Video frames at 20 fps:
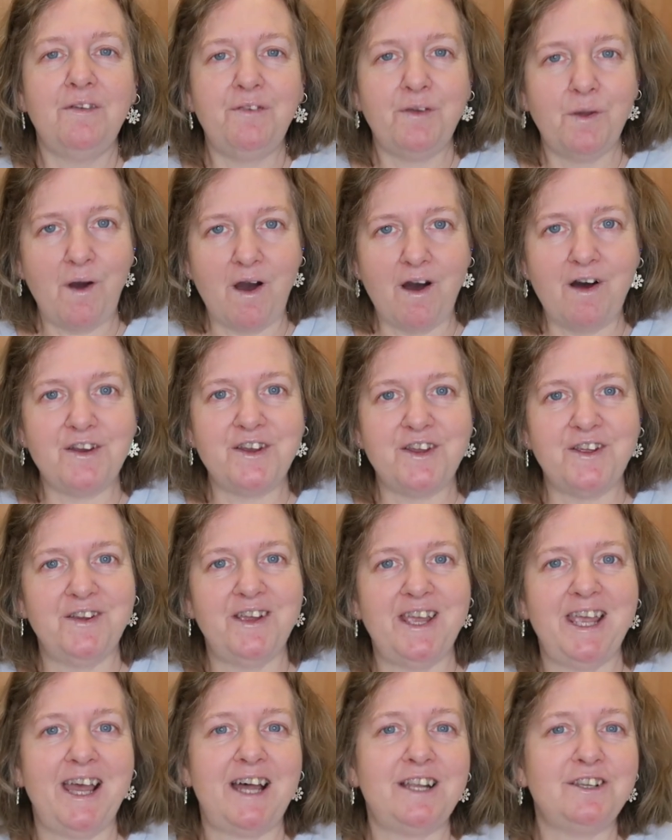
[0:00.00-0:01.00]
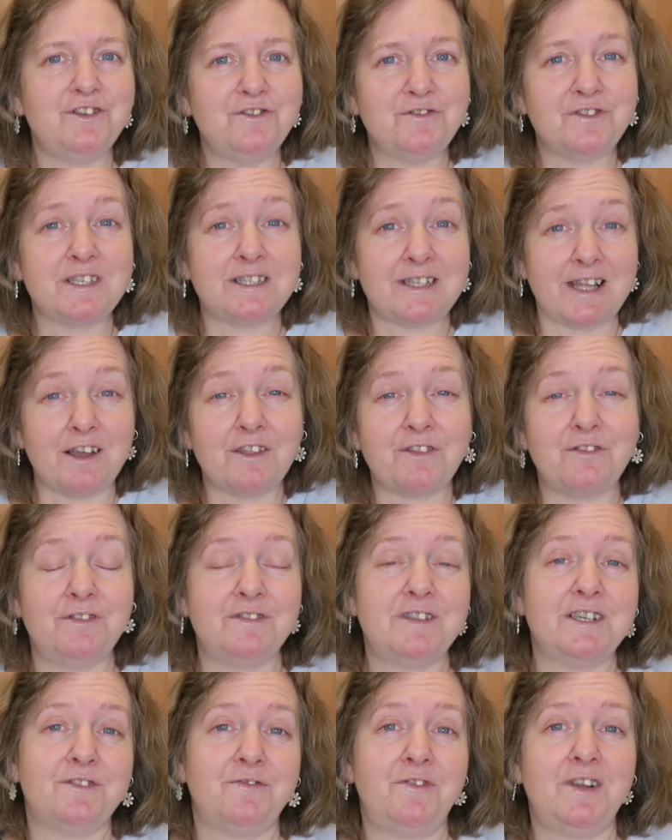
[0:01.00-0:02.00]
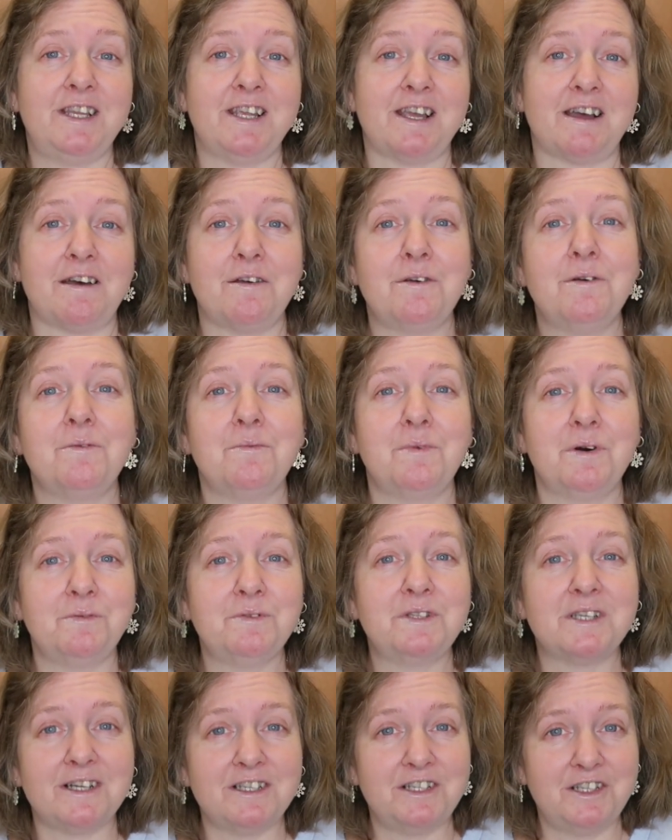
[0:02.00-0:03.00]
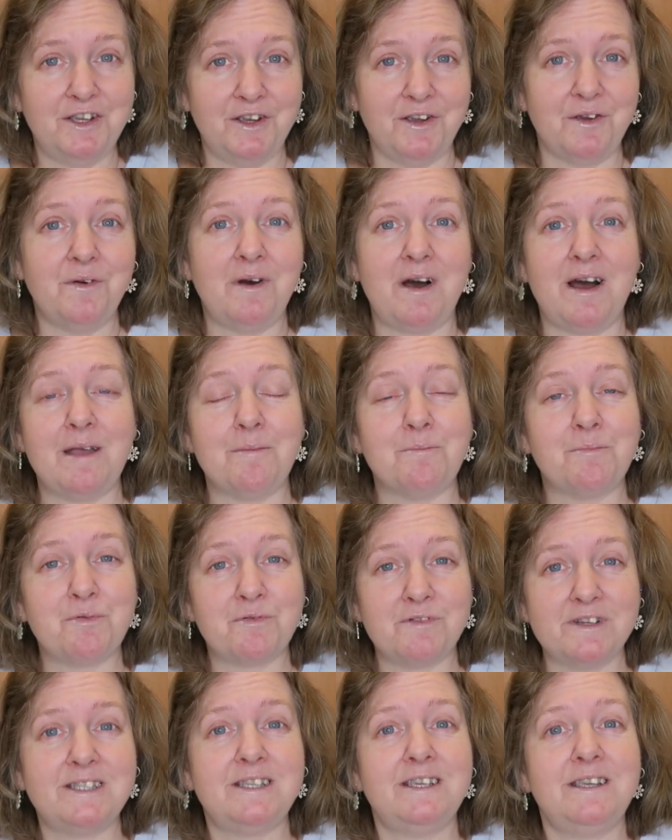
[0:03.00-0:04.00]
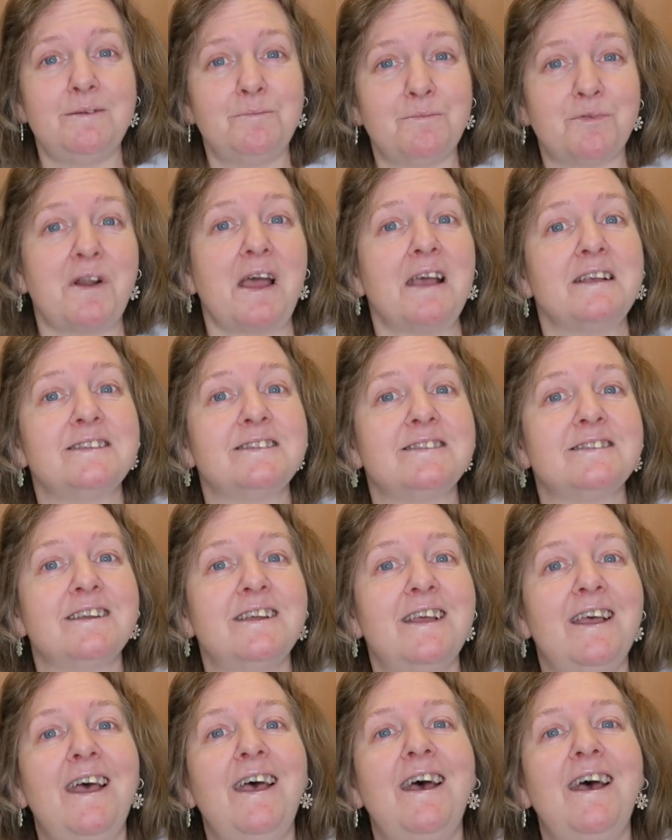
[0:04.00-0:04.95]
If you are new here and you've stuck through this video, well done you, I am pretty impressed.